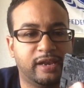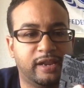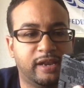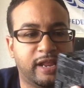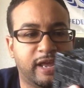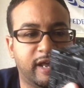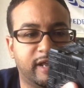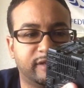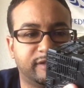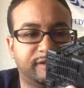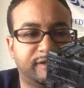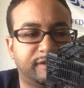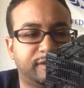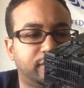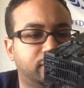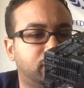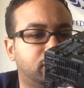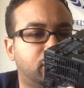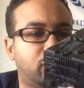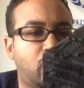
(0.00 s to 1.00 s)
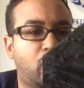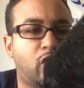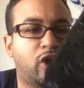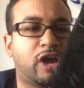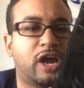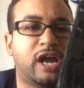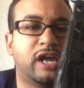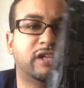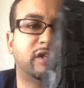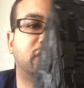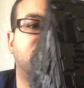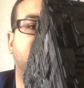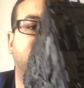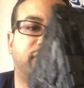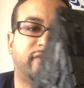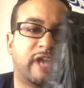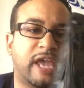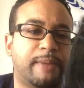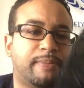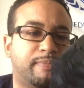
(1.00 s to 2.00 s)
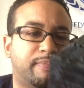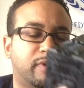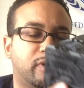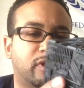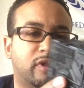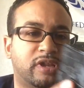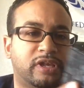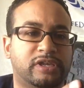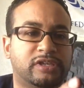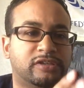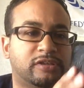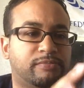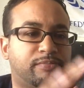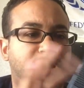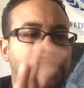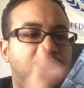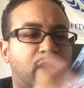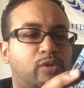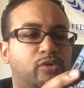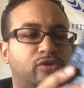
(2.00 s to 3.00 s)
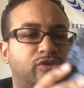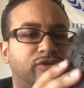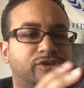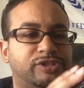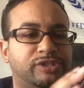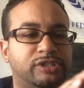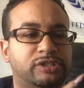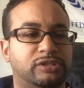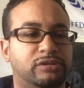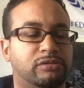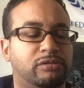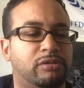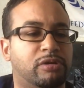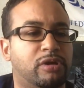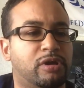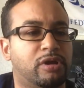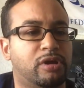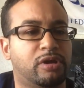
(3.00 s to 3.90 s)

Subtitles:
it has all kinds of capabilities and powers and